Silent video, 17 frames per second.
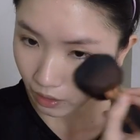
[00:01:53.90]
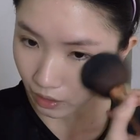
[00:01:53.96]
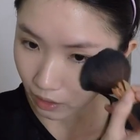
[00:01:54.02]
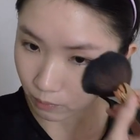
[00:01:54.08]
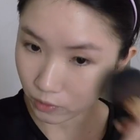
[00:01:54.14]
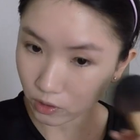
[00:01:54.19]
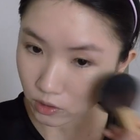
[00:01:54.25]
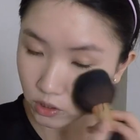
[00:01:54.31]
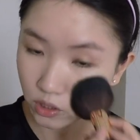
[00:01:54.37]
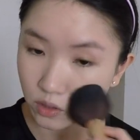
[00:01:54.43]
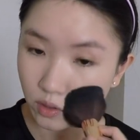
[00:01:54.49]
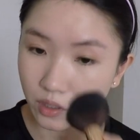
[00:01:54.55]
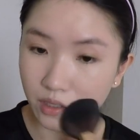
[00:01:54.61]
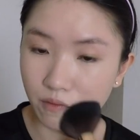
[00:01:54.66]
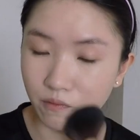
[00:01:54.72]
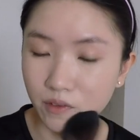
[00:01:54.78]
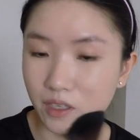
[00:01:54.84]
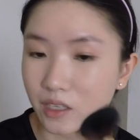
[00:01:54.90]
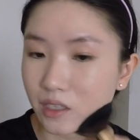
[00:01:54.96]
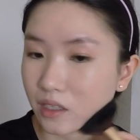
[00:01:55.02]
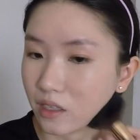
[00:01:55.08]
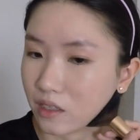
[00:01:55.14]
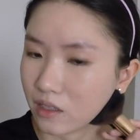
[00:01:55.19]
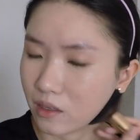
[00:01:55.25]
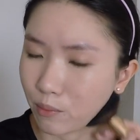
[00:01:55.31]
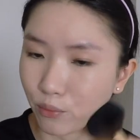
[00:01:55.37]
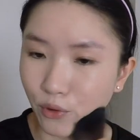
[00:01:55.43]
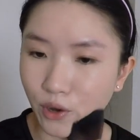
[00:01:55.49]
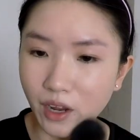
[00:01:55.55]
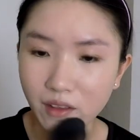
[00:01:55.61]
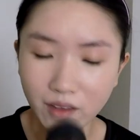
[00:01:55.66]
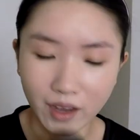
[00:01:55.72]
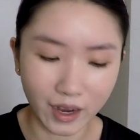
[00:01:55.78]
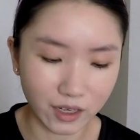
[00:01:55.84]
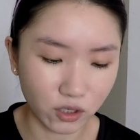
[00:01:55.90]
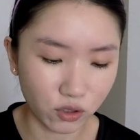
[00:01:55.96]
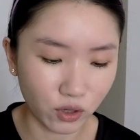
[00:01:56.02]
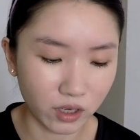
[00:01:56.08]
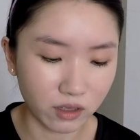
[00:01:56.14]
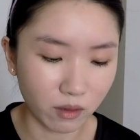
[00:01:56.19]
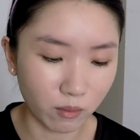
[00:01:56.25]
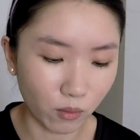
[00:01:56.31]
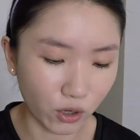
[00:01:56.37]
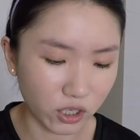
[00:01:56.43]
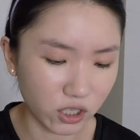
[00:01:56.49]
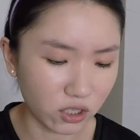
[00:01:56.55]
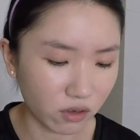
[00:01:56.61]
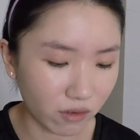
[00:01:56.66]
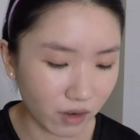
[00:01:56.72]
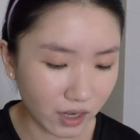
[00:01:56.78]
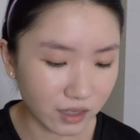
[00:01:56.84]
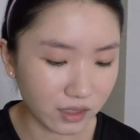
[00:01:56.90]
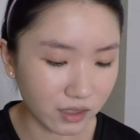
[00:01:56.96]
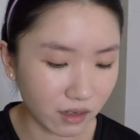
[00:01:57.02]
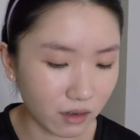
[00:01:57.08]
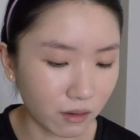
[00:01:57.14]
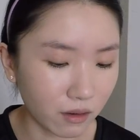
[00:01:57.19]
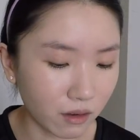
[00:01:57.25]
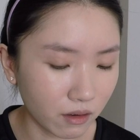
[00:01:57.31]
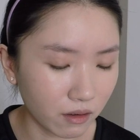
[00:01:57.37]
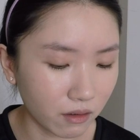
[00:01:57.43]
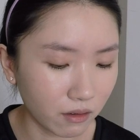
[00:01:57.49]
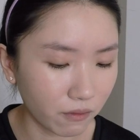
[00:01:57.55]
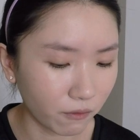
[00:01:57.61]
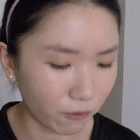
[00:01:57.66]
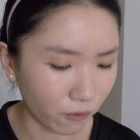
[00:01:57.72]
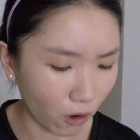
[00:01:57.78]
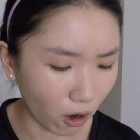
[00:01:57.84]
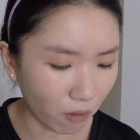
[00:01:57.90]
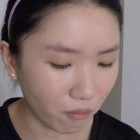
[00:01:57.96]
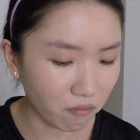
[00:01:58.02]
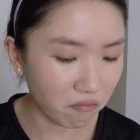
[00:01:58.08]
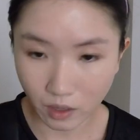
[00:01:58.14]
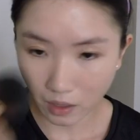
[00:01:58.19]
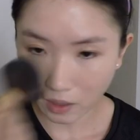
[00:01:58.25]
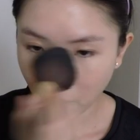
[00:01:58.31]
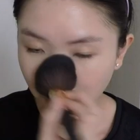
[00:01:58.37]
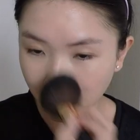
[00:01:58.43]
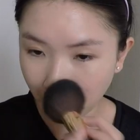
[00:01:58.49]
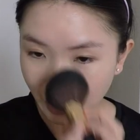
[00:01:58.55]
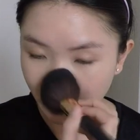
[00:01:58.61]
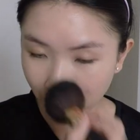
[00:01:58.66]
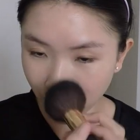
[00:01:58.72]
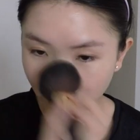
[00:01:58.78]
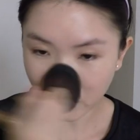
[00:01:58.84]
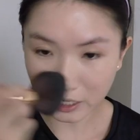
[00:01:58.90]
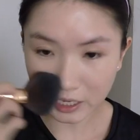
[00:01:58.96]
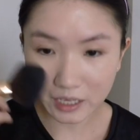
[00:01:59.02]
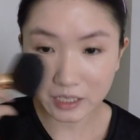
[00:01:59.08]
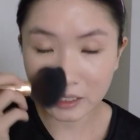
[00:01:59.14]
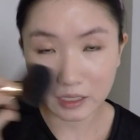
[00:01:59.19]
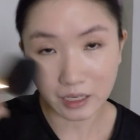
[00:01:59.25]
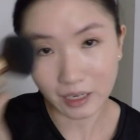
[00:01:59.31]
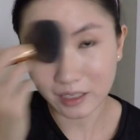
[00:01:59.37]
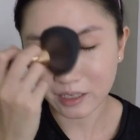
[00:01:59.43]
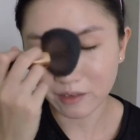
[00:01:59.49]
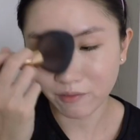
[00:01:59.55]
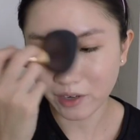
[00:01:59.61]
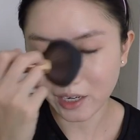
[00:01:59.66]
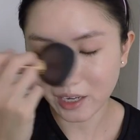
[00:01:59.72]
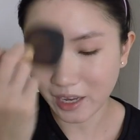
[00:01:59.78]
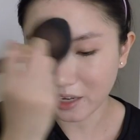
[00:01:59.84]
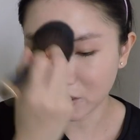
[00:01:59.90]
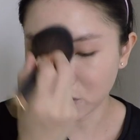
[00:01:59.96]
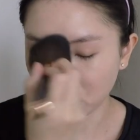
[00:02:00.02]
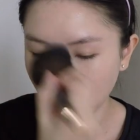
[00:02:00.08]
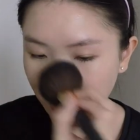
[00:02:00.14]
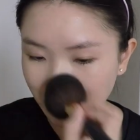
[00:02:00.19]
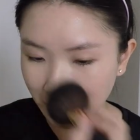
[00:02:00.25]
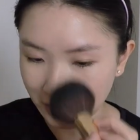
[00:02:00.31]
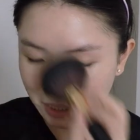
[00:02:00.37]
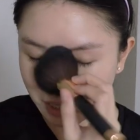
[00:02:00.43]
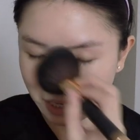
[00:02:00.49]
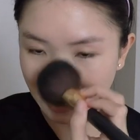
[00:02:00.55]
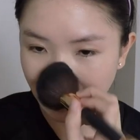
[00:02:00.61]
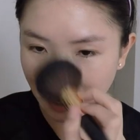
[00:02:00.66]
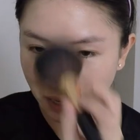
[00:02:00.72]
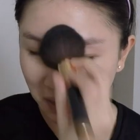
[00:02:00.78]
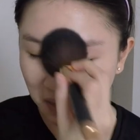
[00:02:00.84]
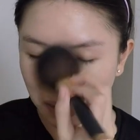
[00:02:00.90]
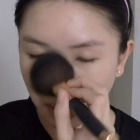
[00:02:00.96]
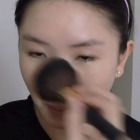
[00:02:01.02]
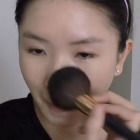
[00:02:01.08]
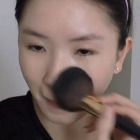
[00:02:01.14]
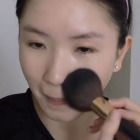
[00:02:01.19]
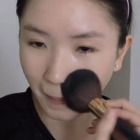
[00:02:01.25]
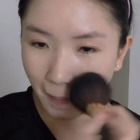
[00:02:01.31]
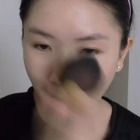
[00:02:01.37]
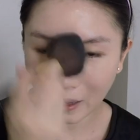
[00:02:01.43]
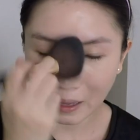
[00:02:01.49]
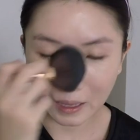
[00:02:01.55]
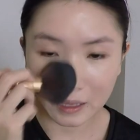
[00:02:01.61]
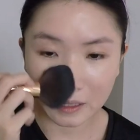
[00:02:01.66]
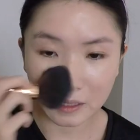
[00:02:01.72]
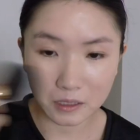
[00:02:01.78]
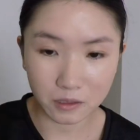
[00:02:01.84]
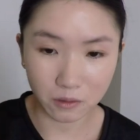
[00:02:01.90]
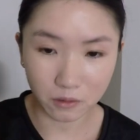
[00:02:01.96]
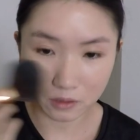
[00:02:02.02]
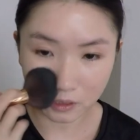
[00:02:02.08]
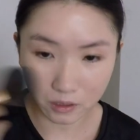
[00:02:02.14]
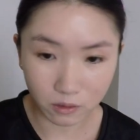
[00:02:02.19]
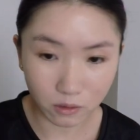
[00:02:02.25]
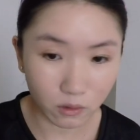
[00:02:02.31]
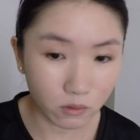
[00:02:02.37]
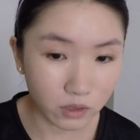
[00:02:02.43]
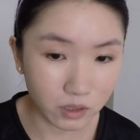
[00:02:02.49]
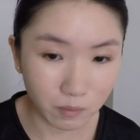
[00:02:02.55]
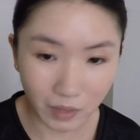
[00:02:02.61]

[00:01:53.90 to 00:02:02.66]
I'm not sure if this is the brand that I tried the moisturizer from, but if it is, I did really enjoy their skincare. So the nose